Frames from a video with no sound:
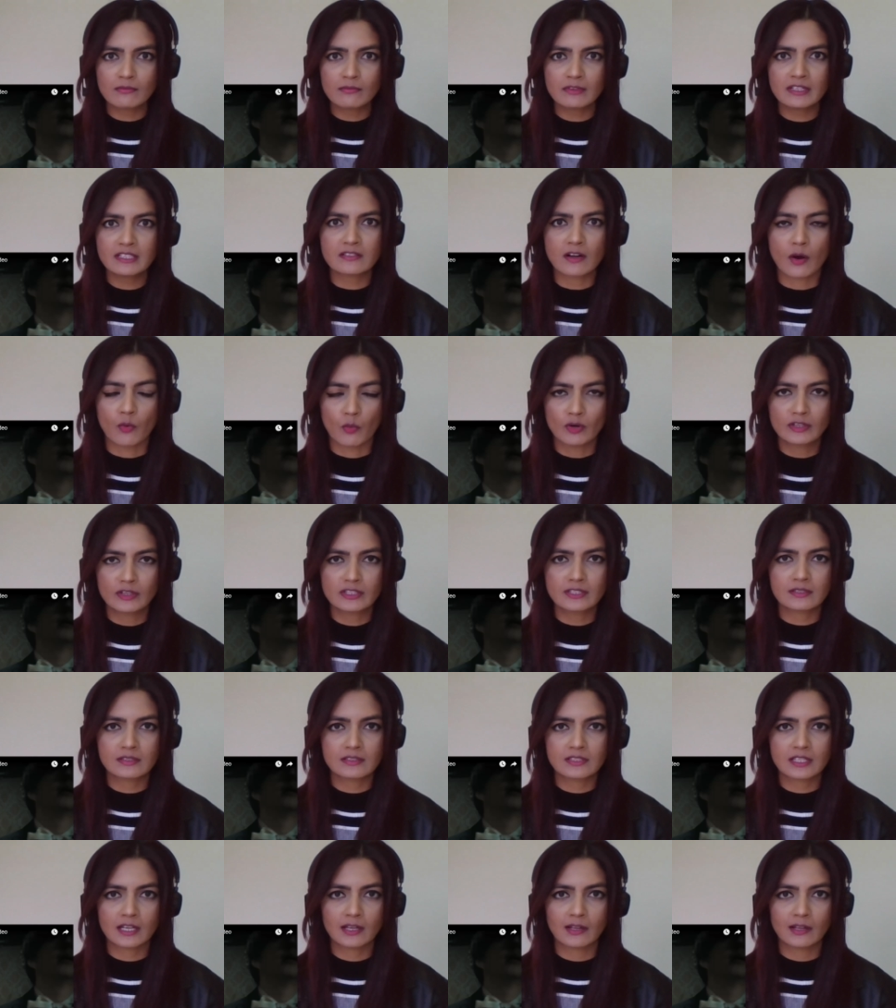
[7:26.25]
for some
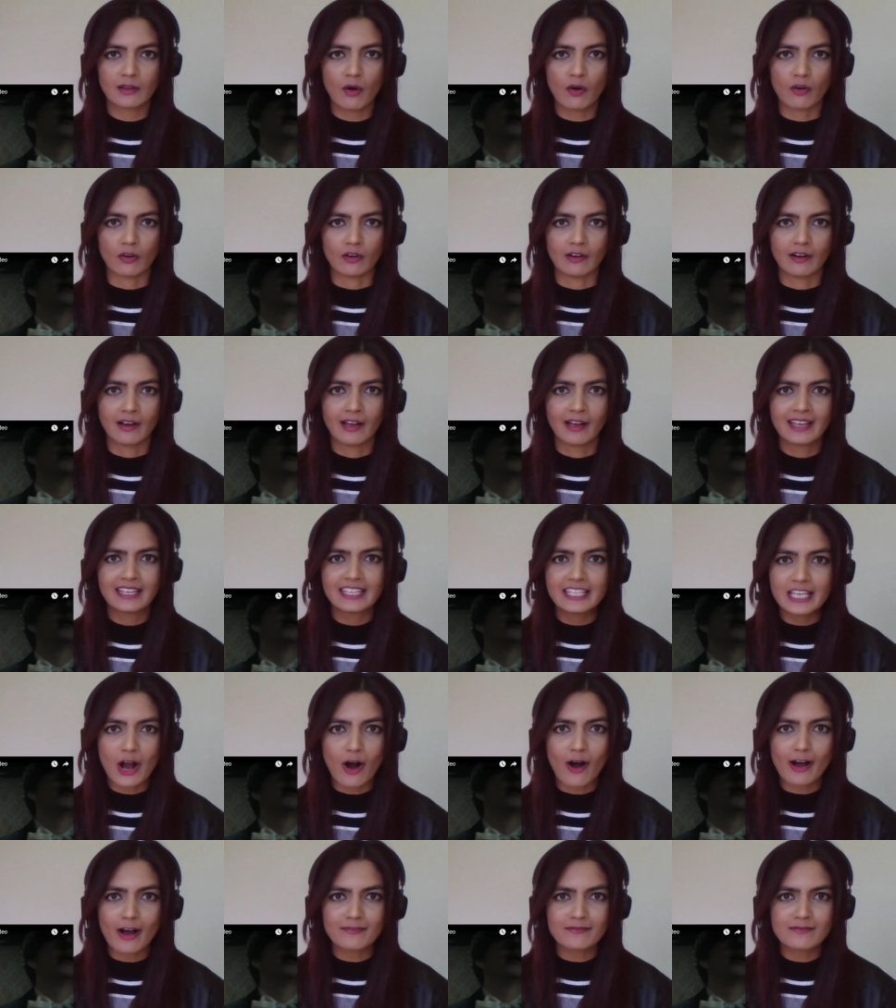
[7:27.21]
reason I wanted to sing
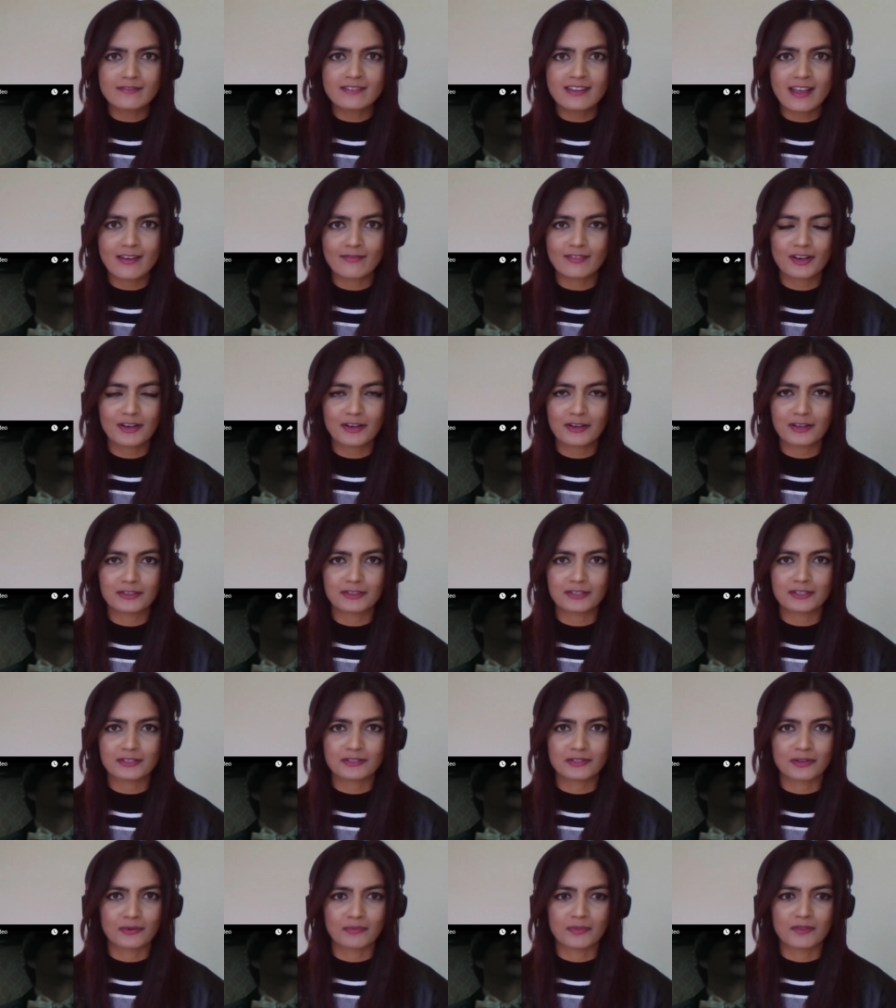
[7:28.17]
along. Yeah, I've
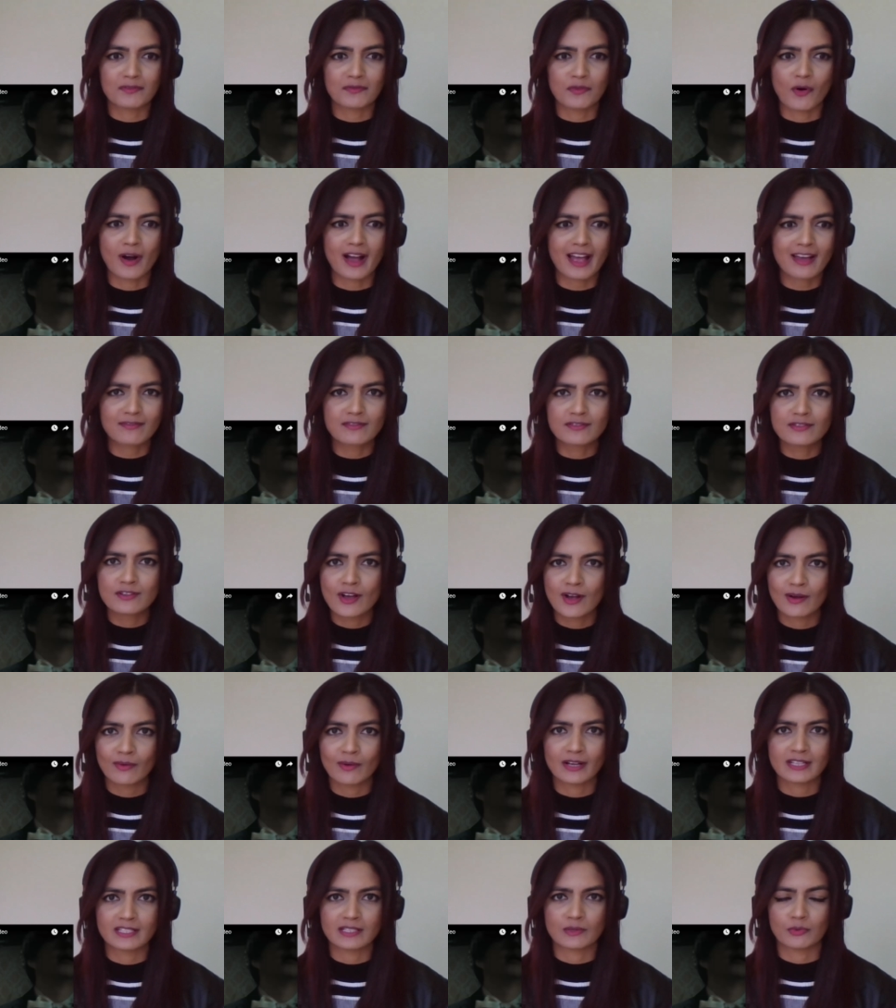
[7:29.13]
never heard this song before. I
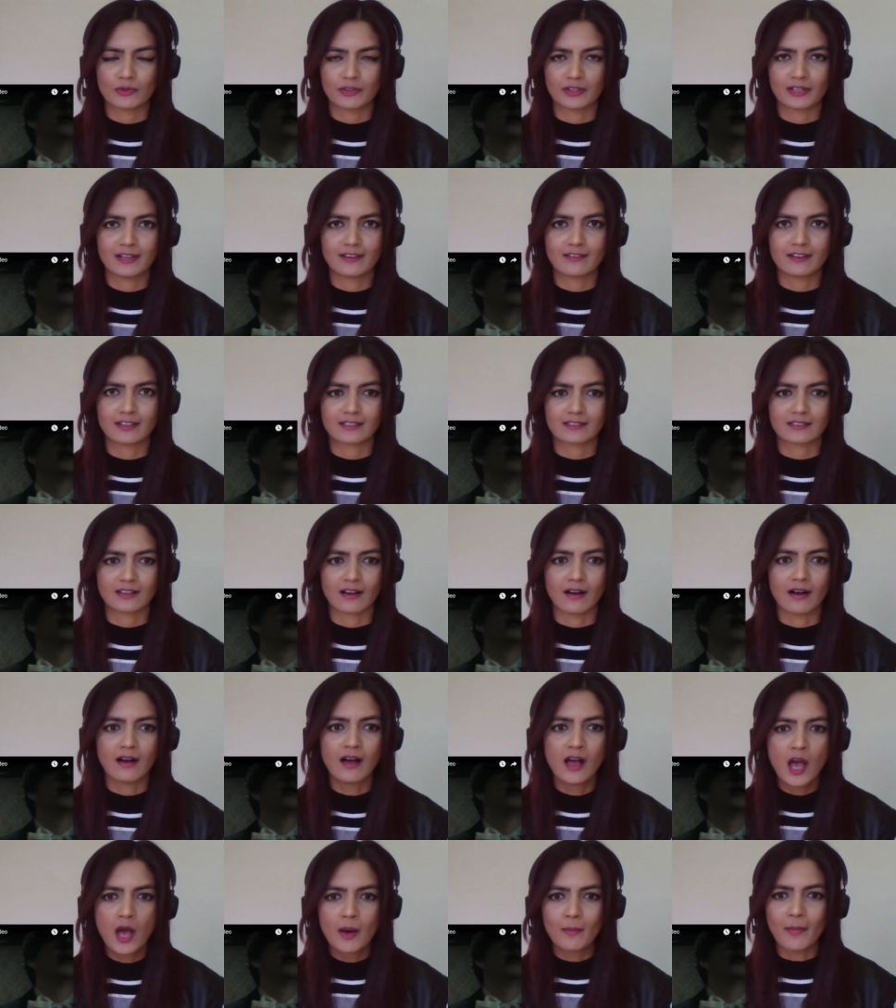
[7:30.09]
have no idea what the
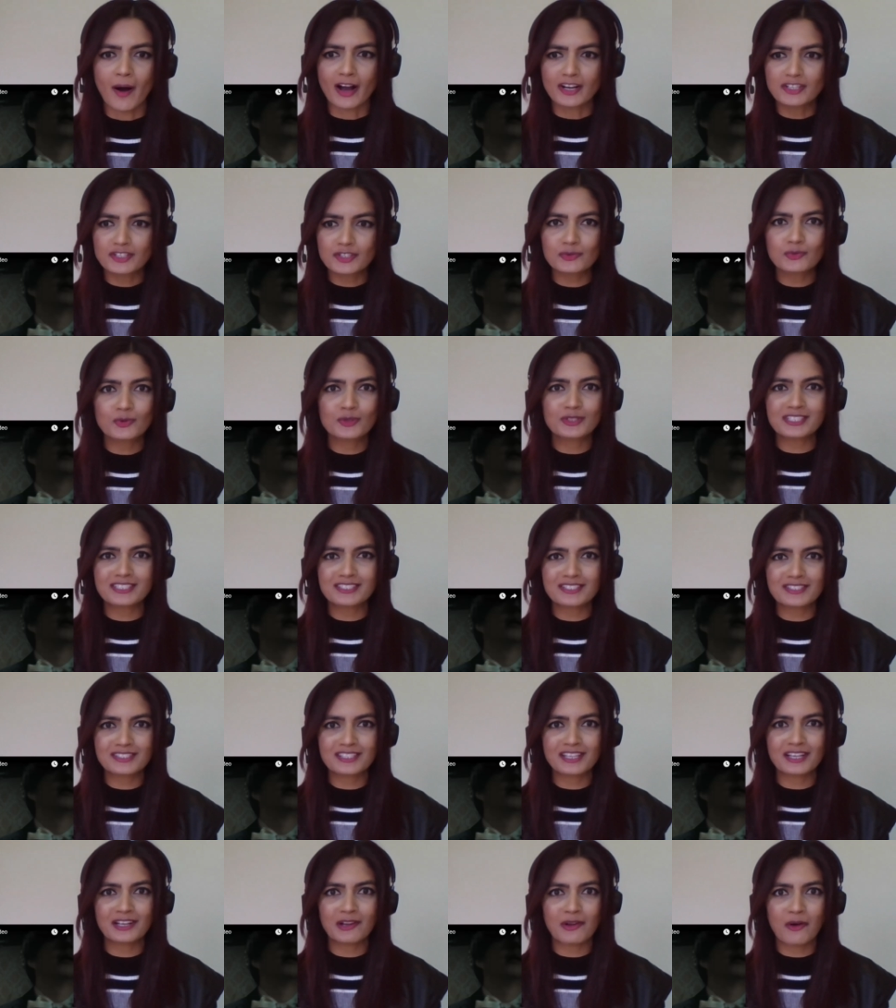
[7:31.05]
lyrics are, but I
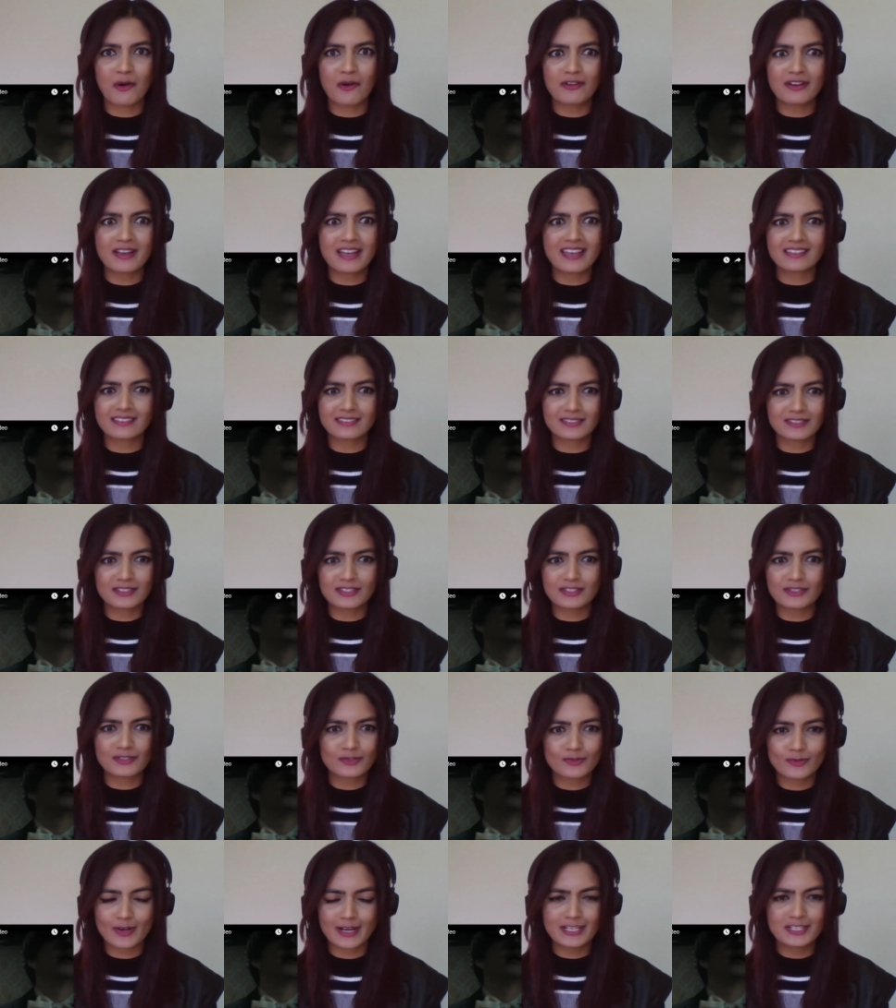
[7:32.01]
just wanted to sing along.
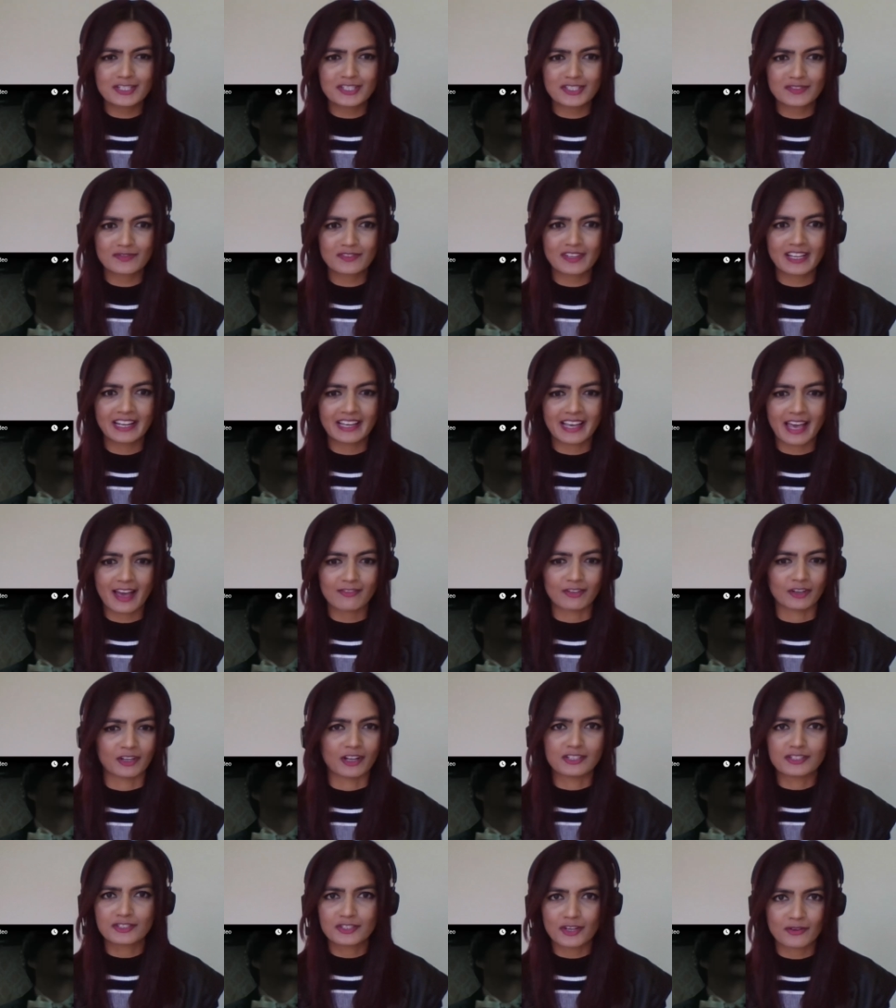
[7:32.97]
It's the strangest
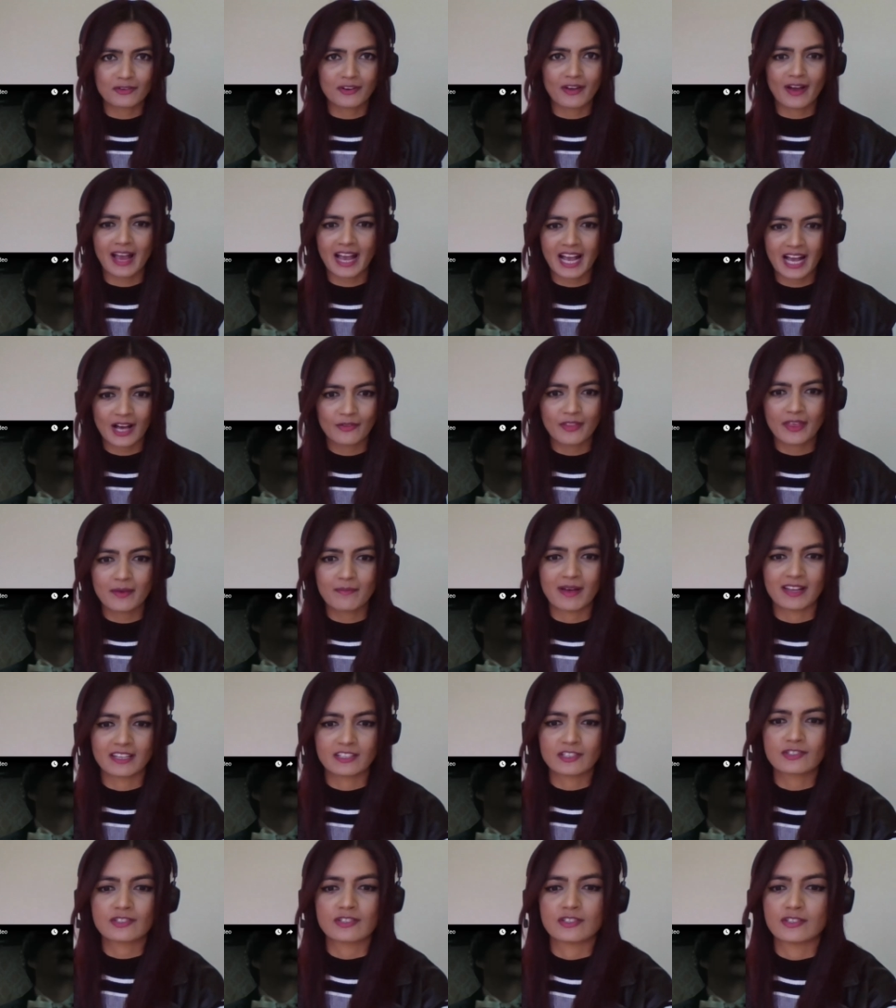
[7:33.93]
feeling ever, and I don't know
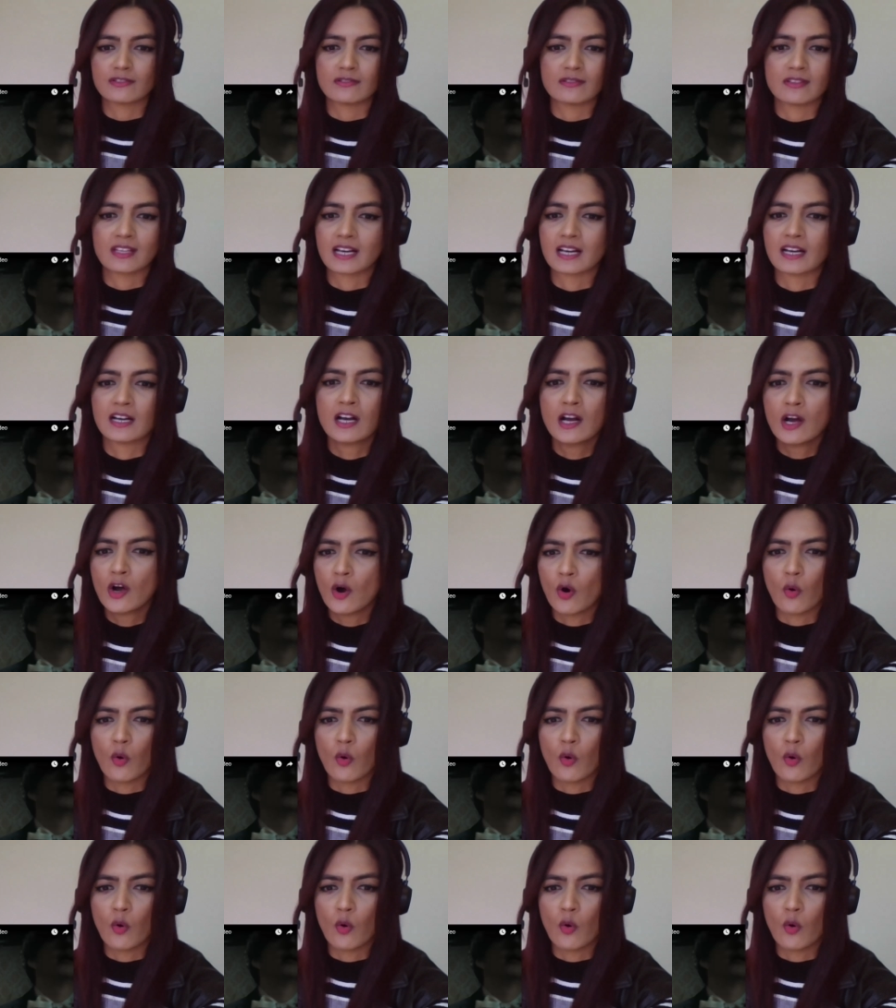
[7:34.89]
how they managed to do